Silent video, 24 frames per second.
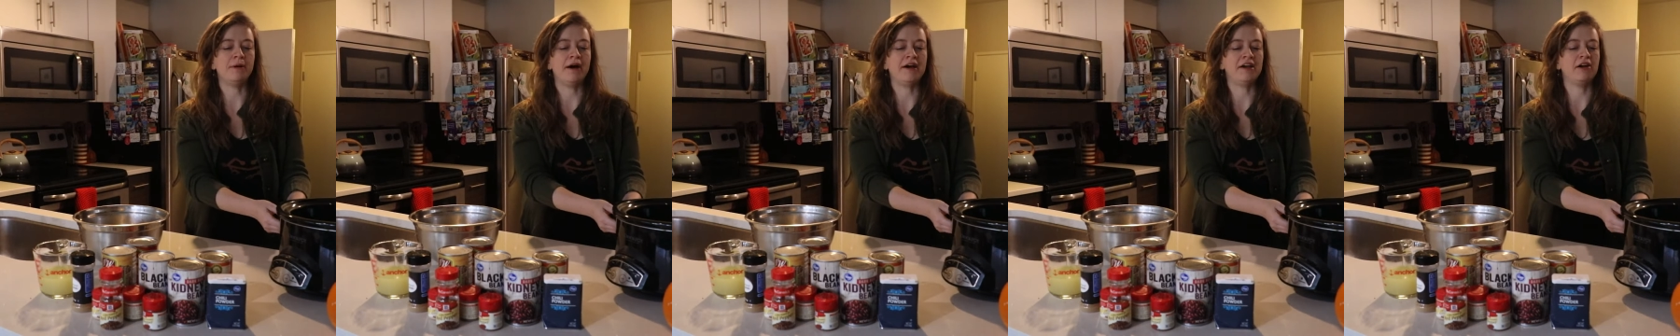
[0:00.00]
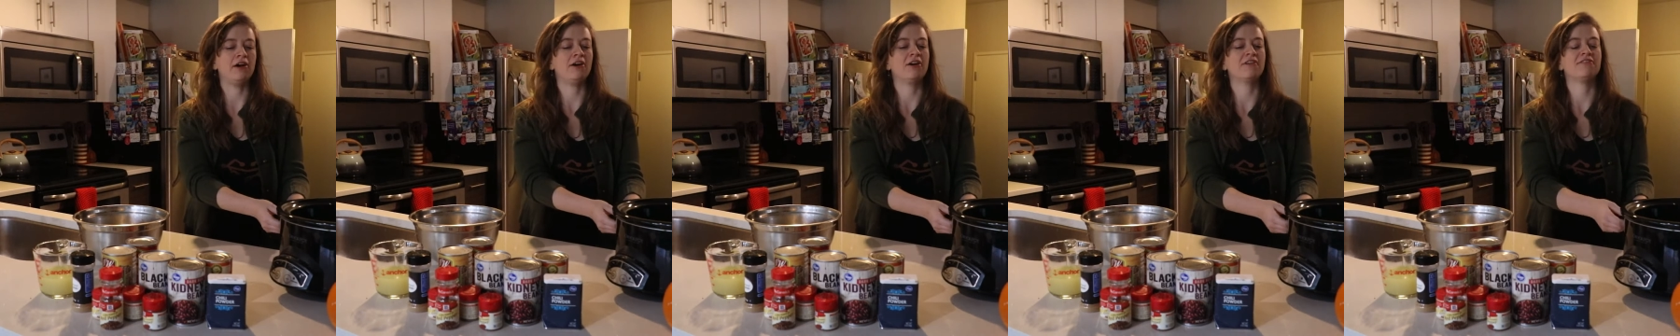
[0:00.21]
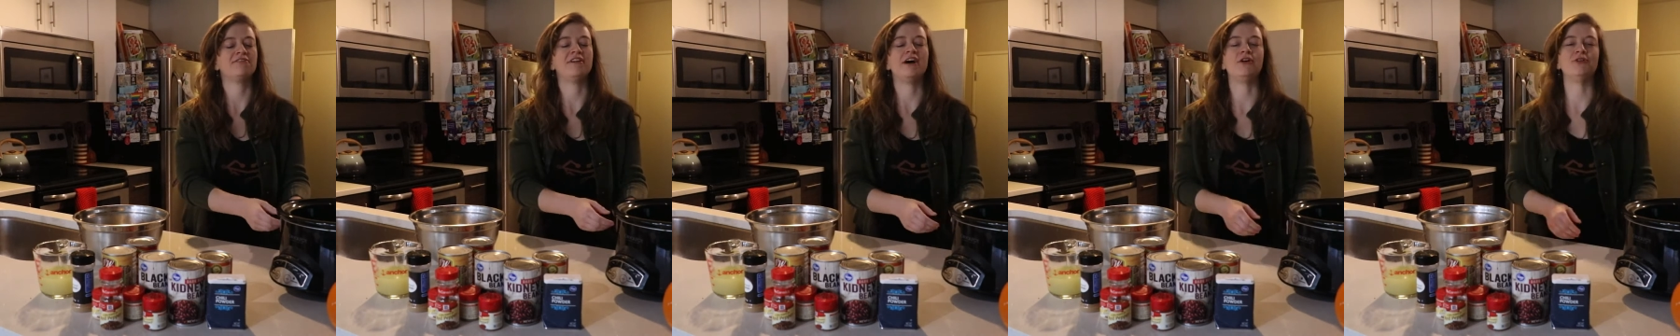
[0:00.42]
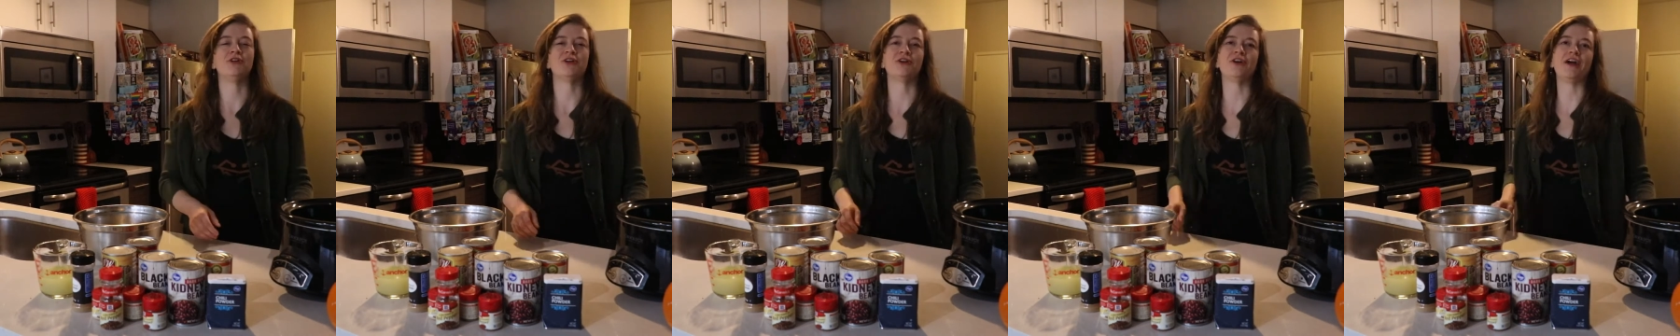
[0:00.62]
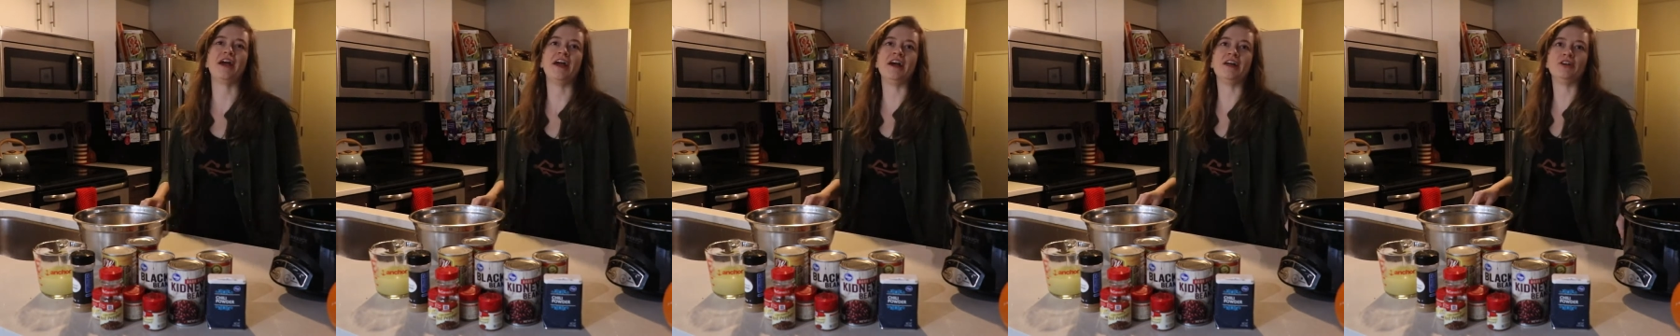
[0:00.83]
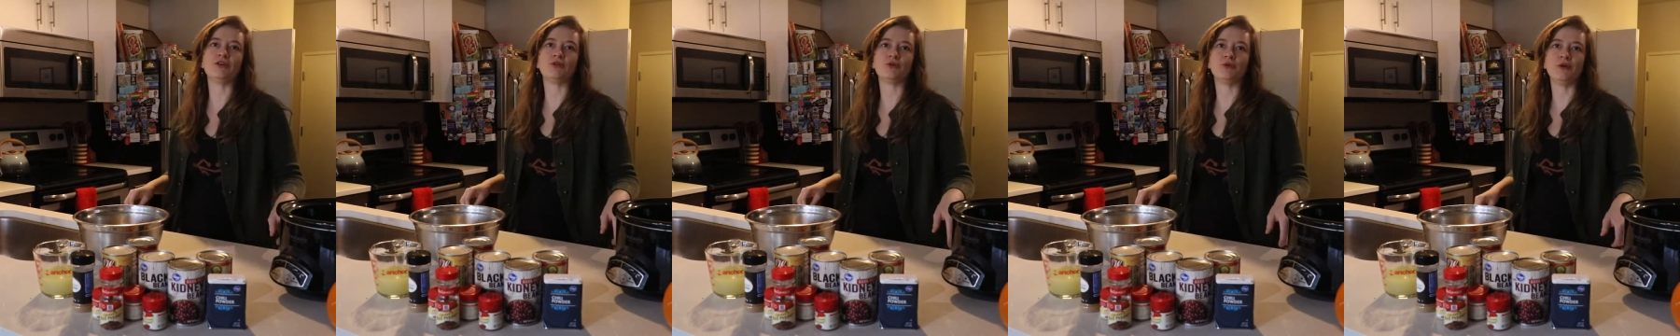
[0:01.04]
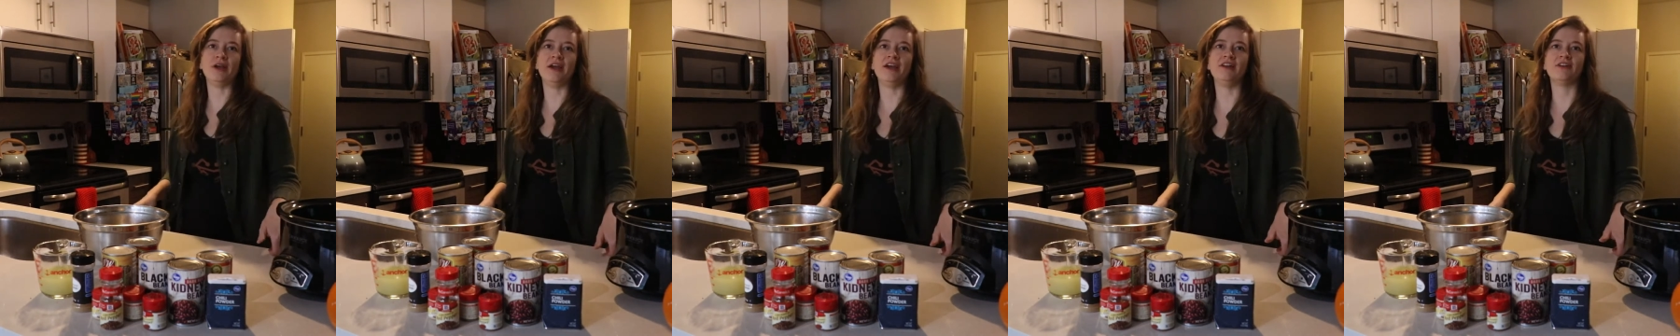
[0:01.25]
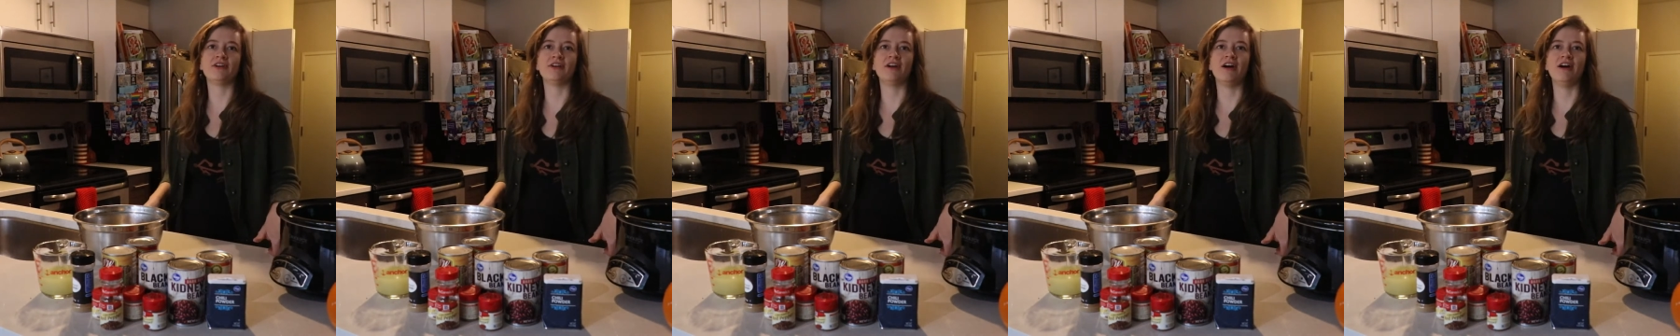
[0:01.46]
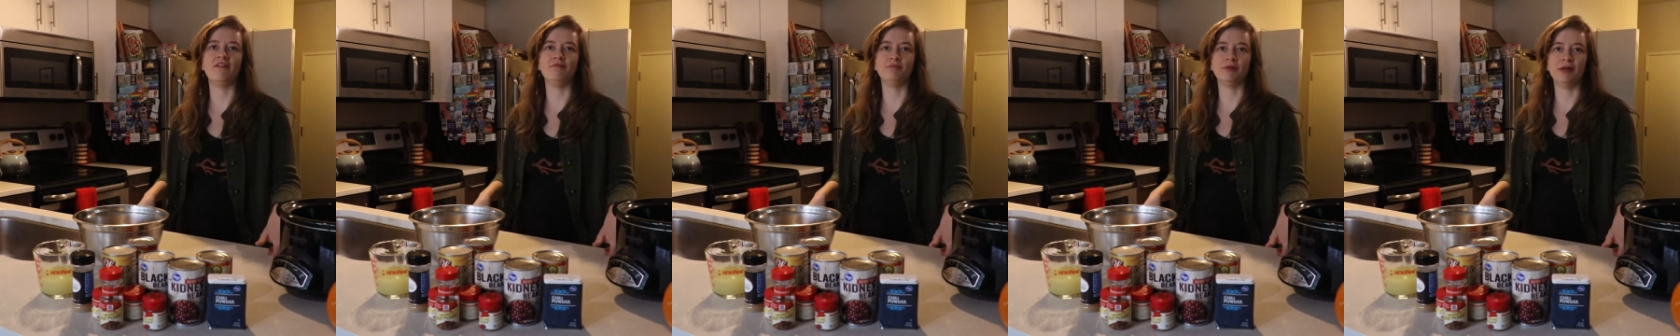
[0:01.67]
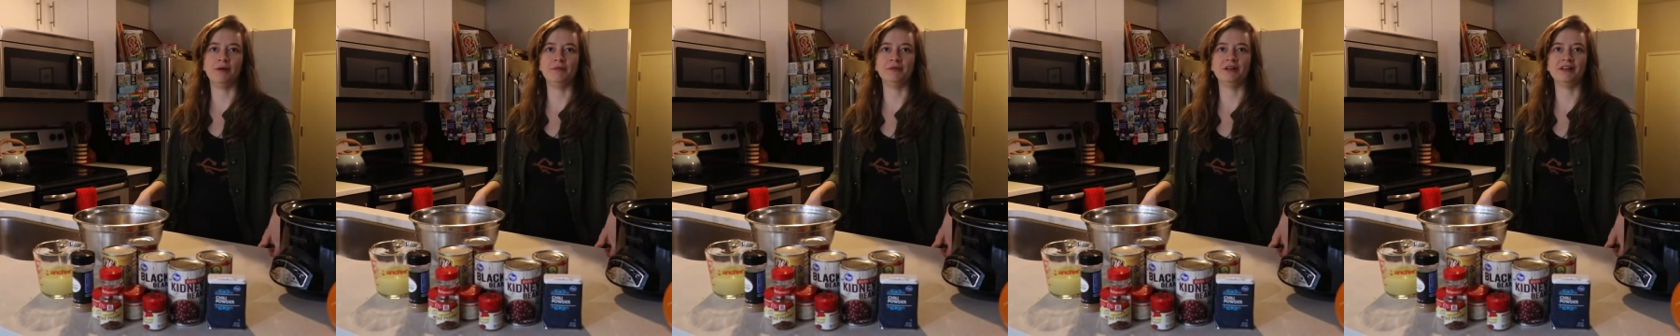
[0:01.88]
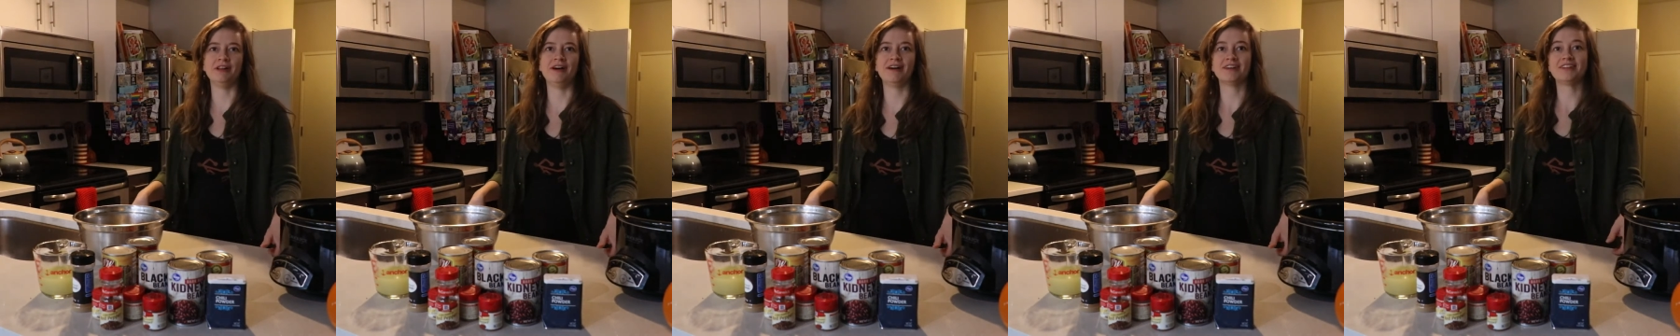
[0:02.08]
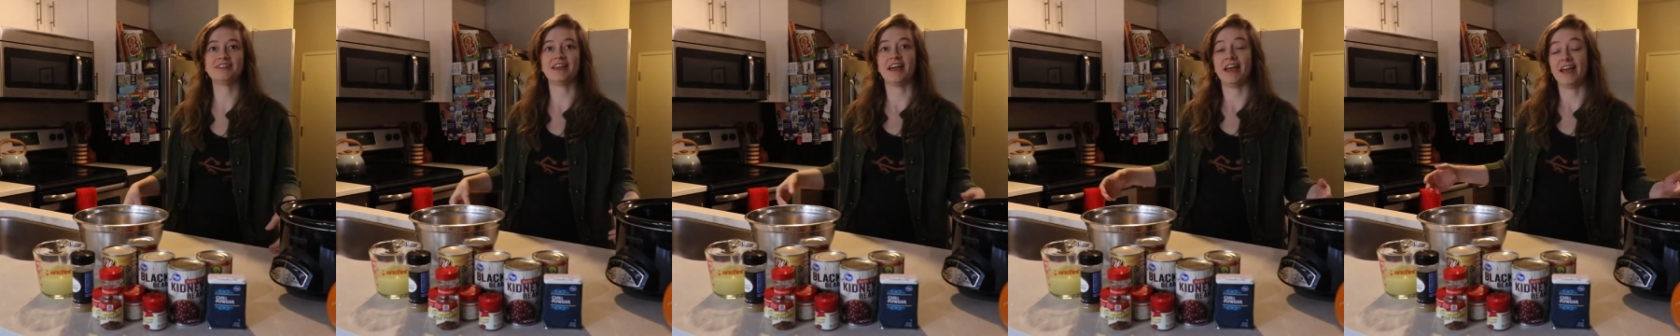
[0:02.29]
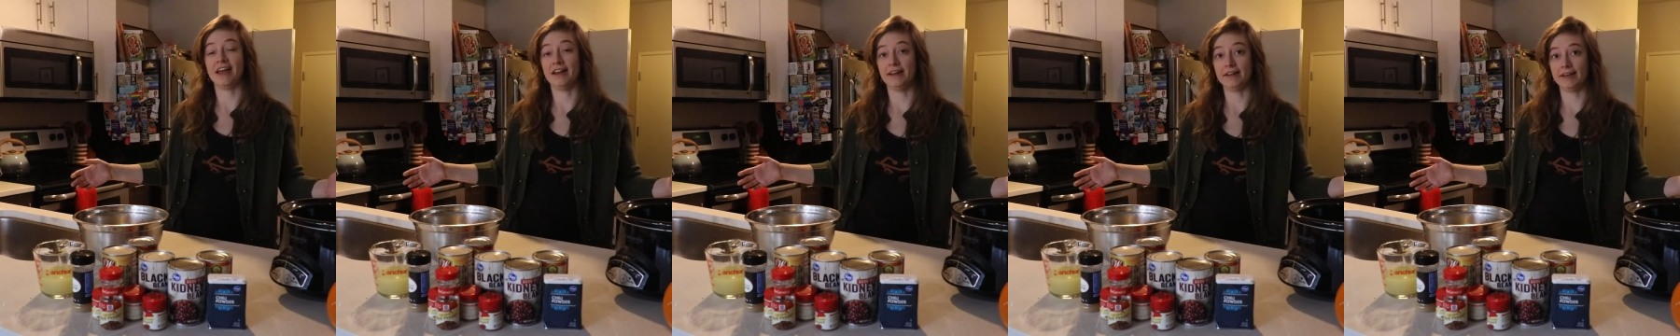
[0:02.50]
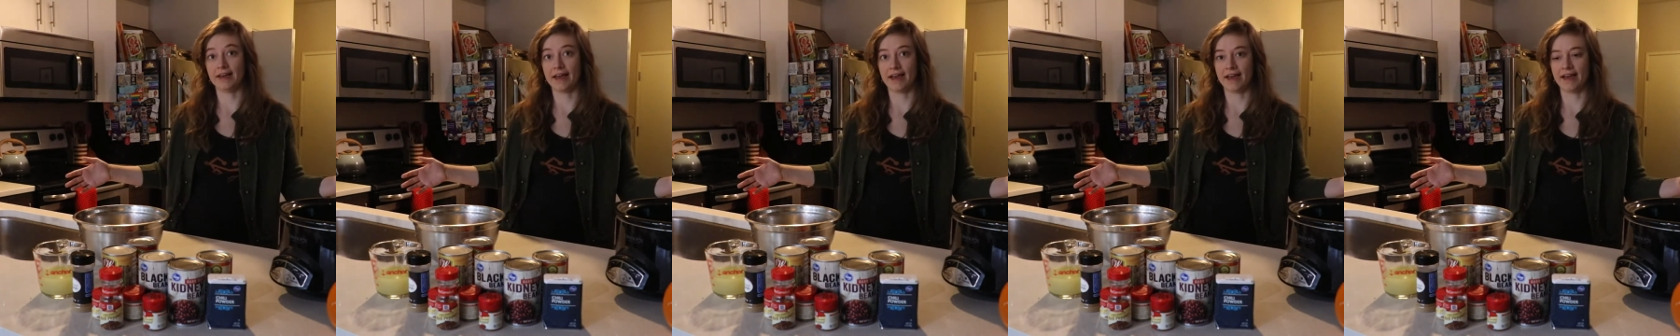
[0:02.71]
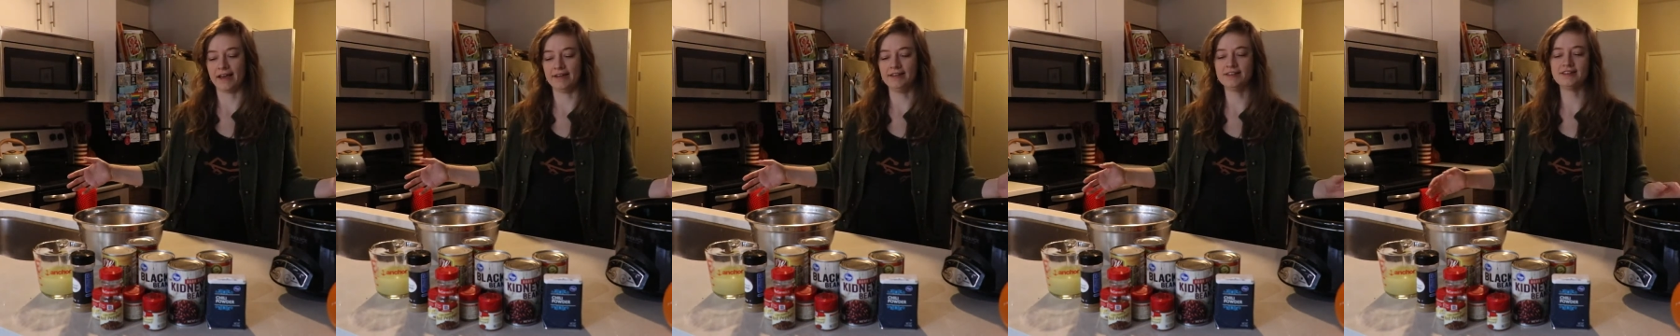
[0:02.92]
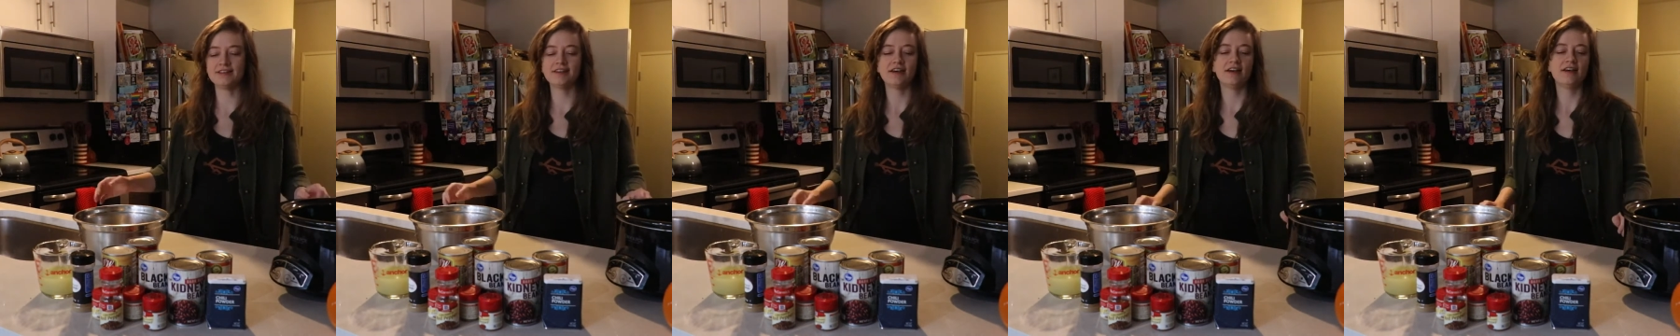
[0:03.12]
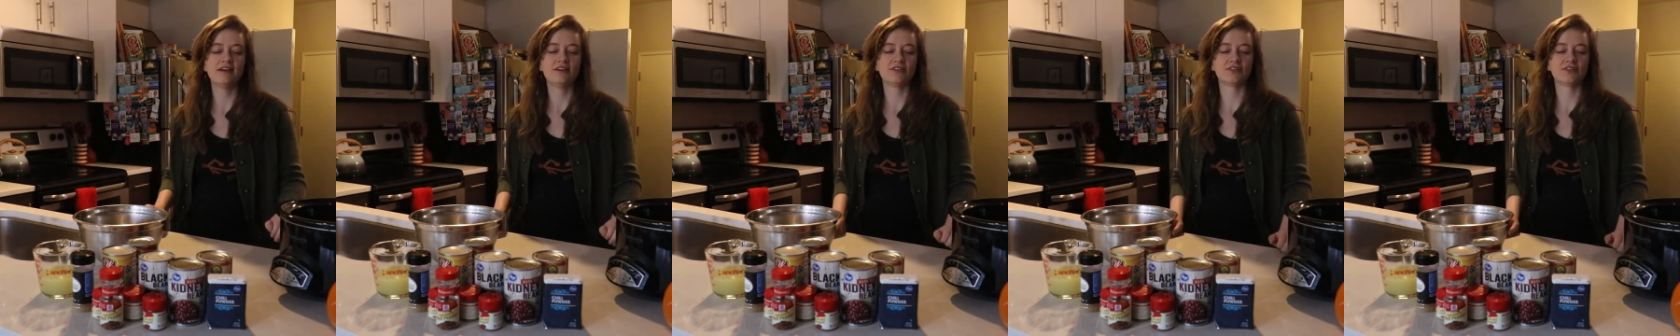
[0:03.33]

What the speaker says: by our founder and creator of Plum Deluxe, Andy Hayes.